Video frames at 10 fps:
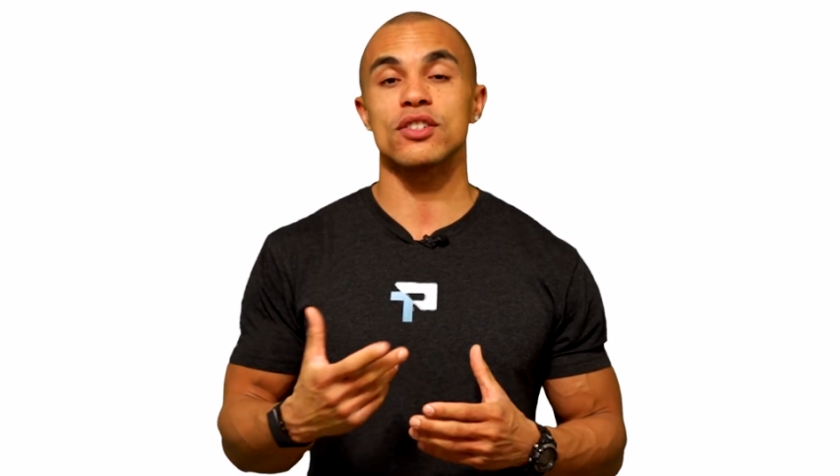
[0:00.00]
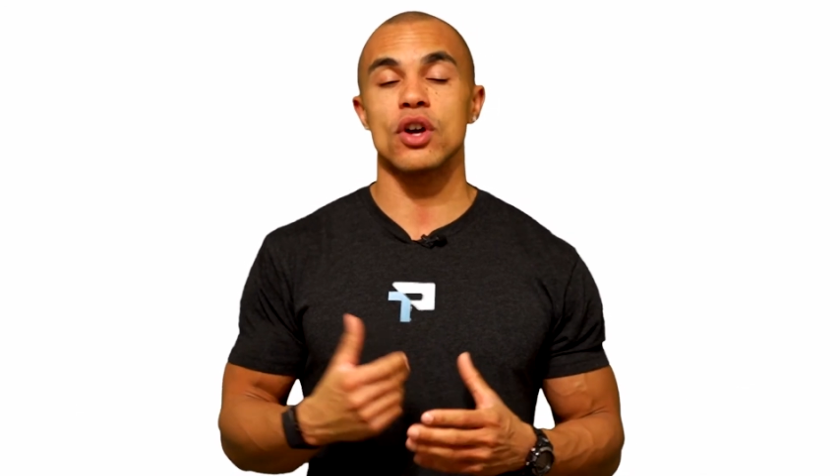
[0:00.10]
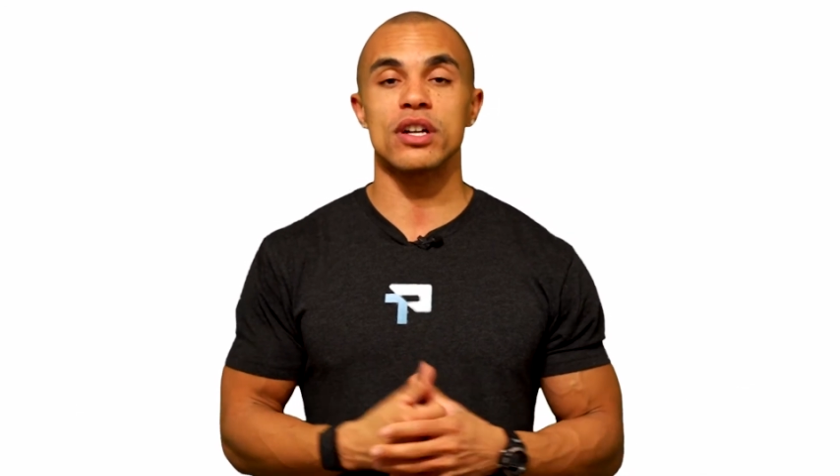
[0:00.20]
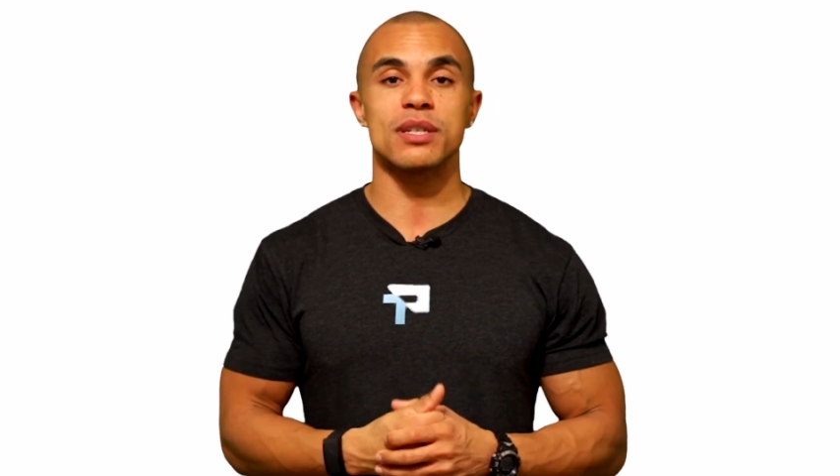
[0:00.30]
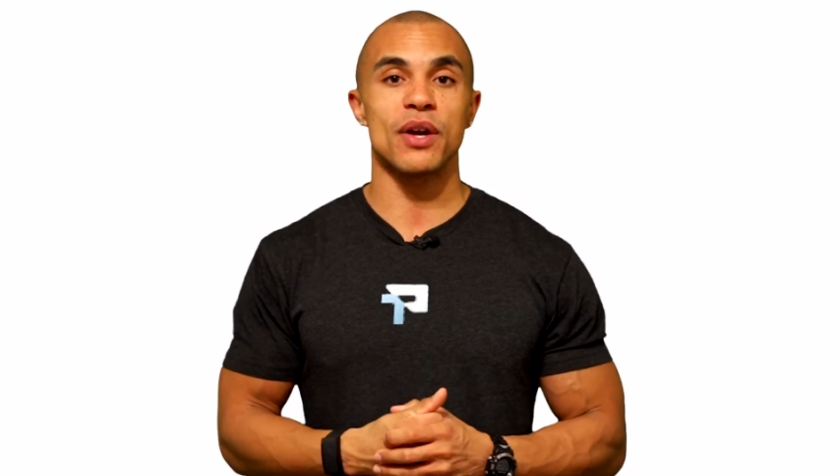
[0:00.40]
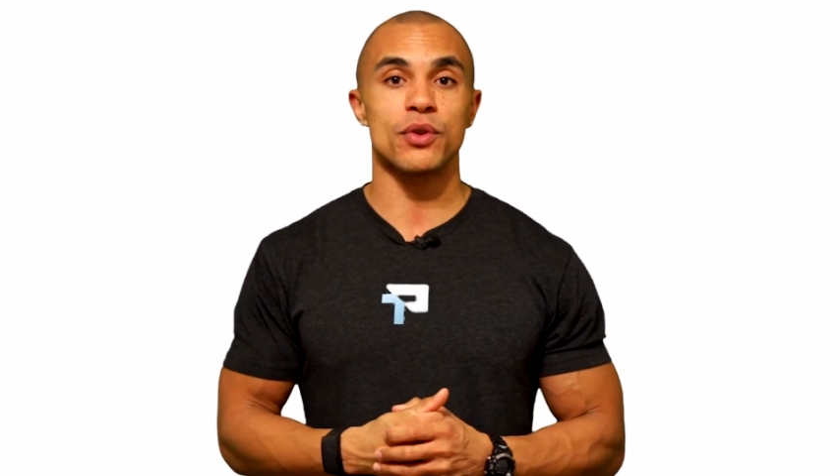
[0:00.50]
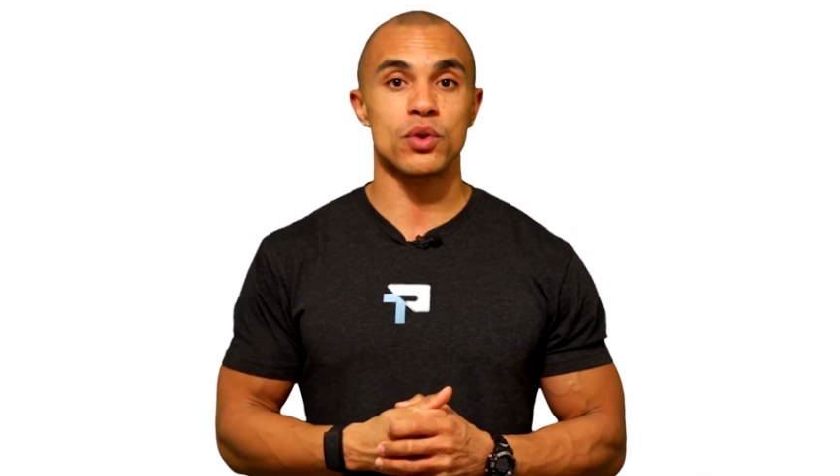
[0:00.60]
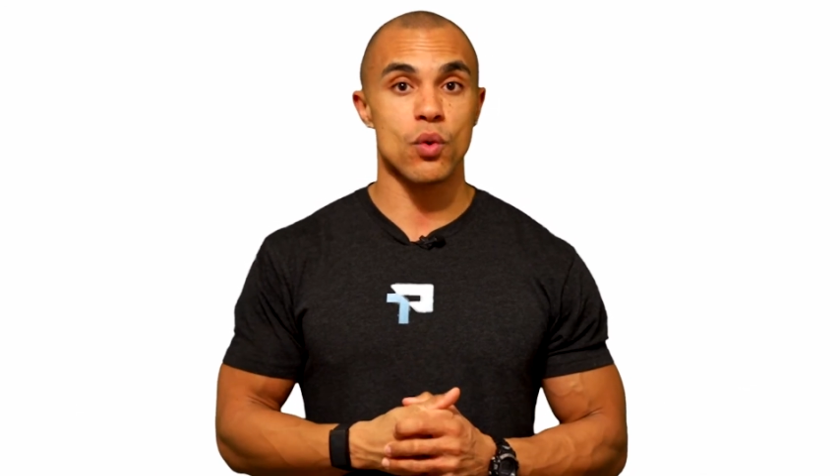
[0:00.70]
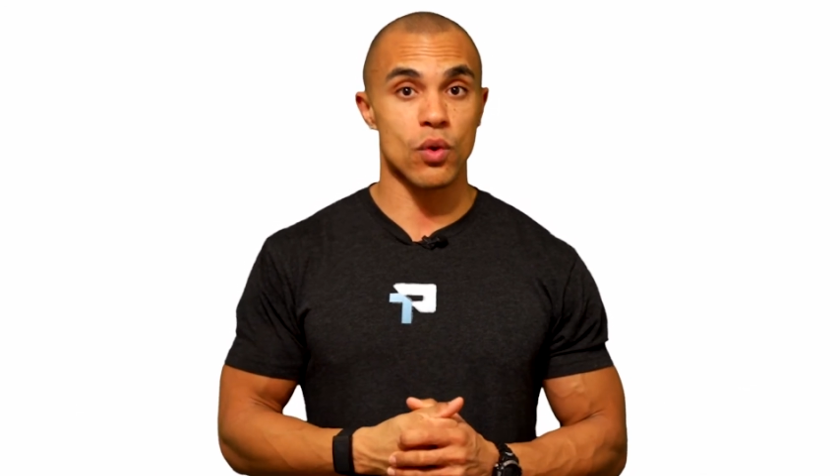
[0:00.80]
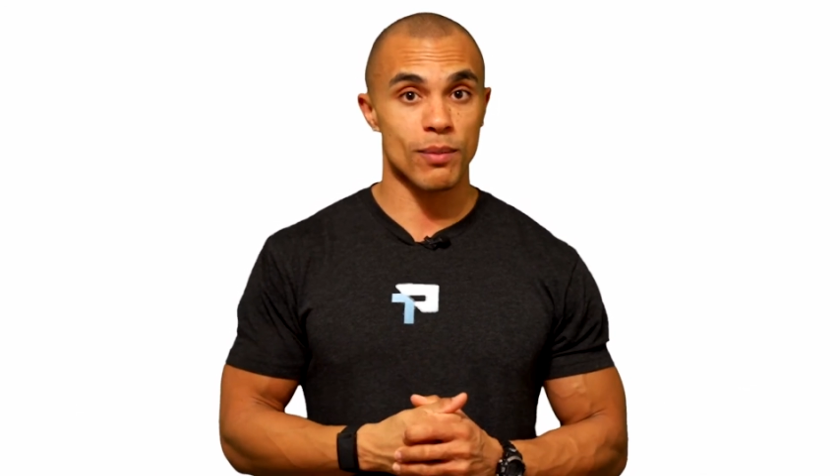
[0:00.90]
talked about
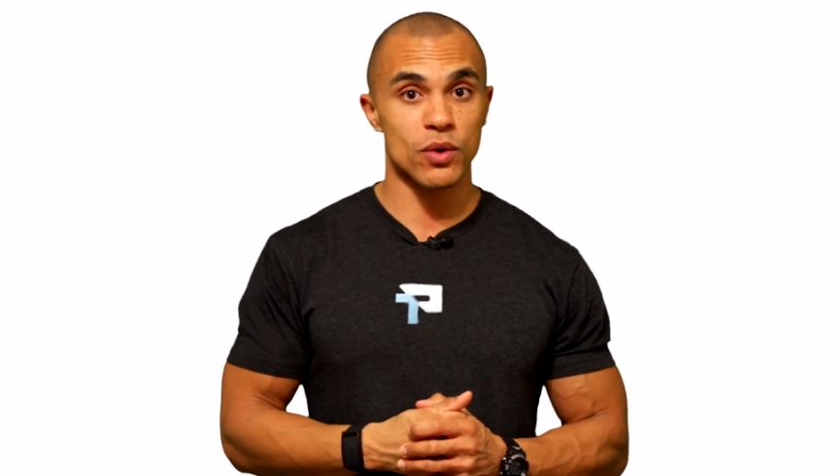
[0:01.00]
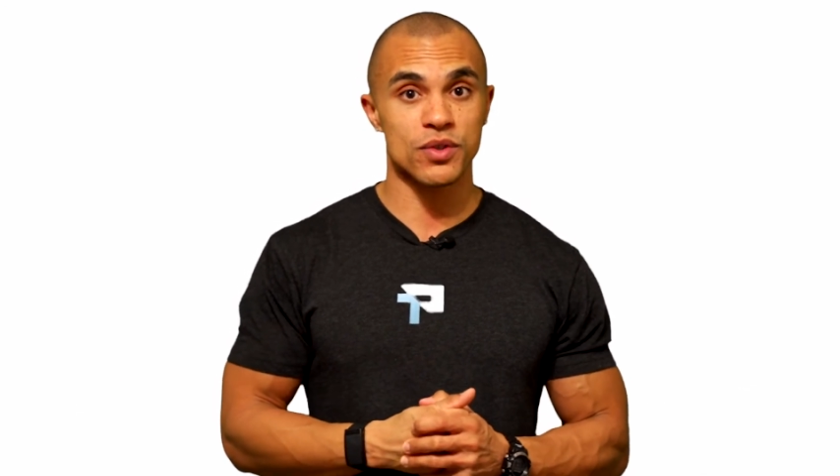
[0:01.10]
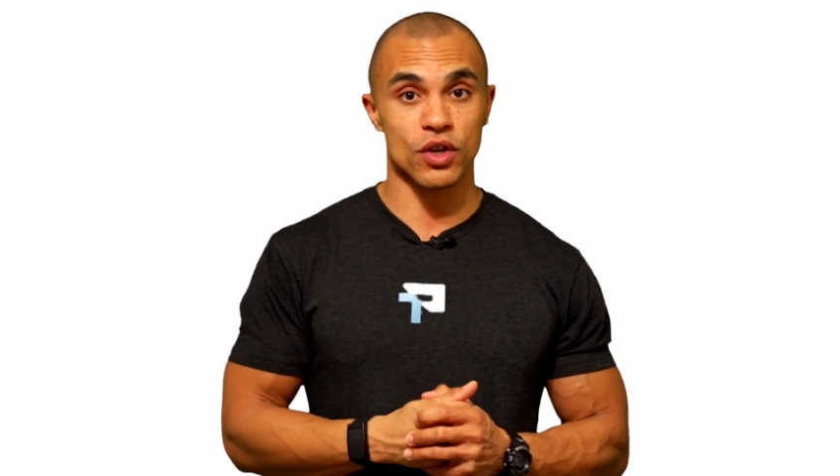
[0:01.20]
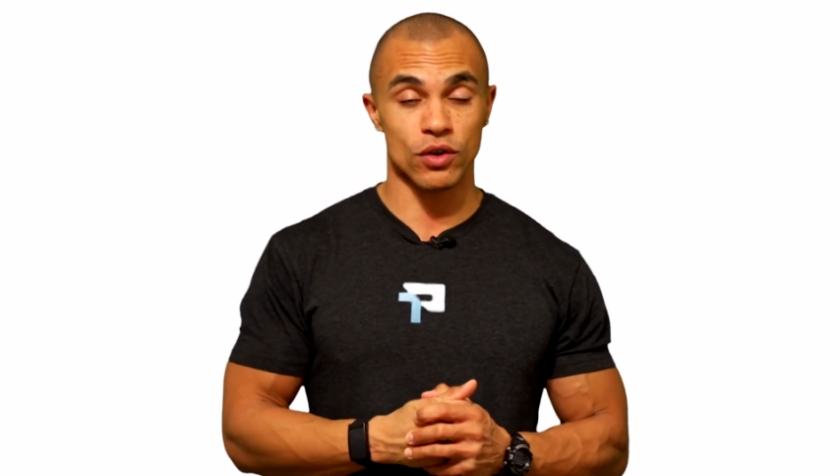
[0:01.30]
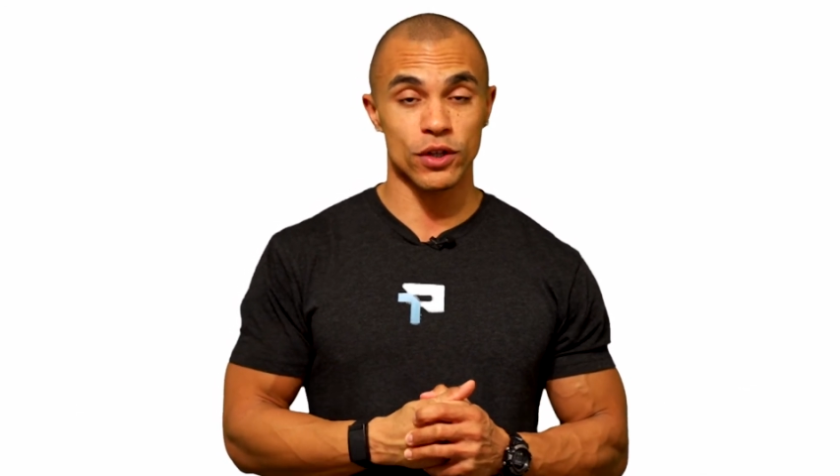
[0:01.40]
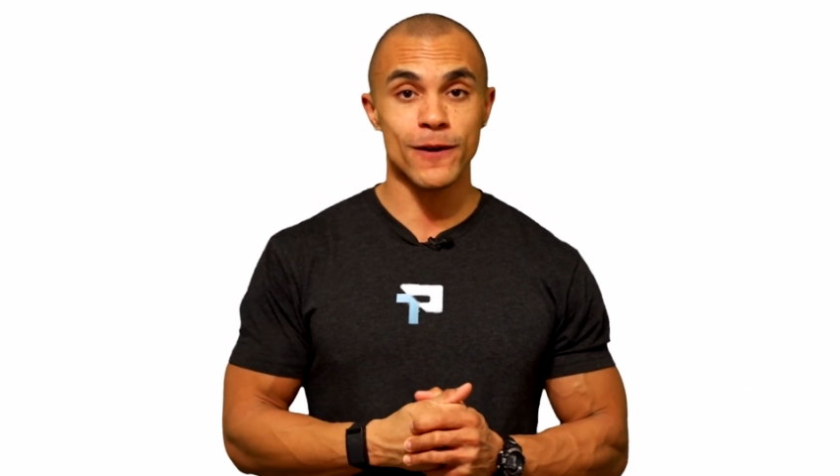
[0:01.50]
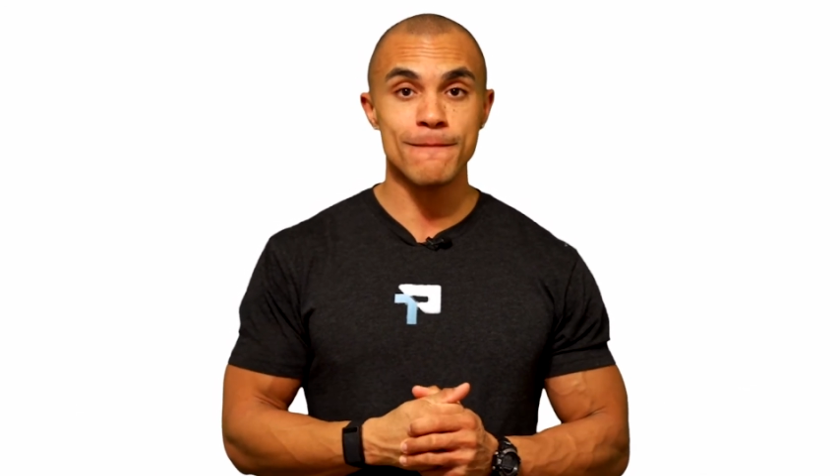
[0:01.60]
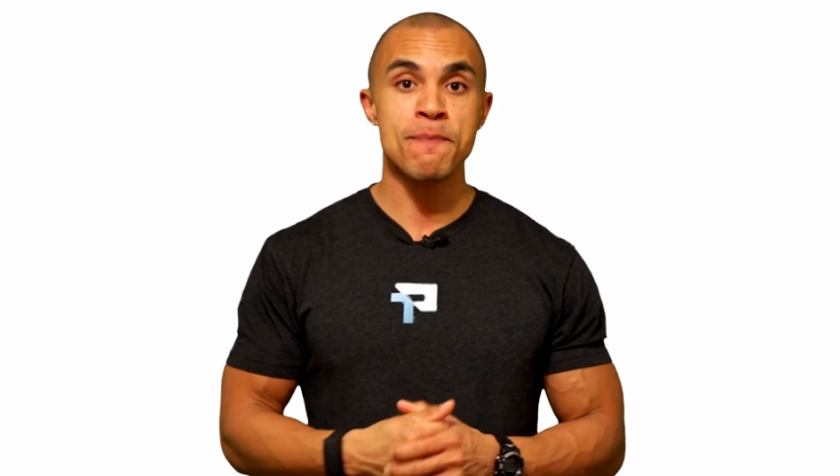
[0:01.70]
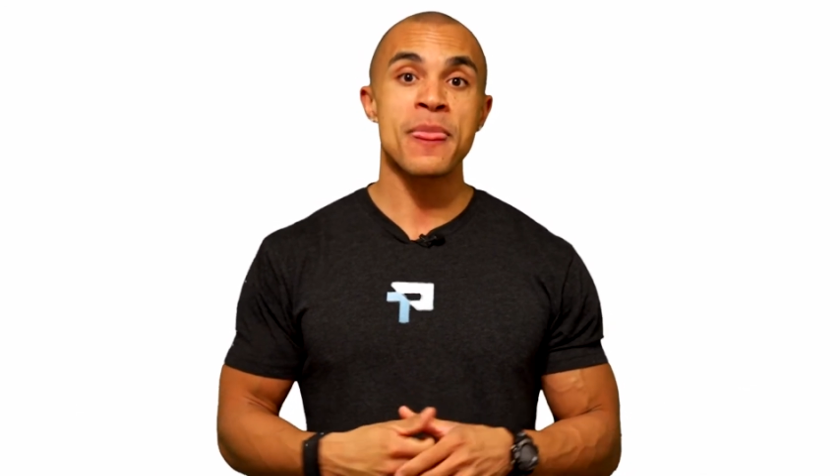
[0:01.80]
those hormones earlier,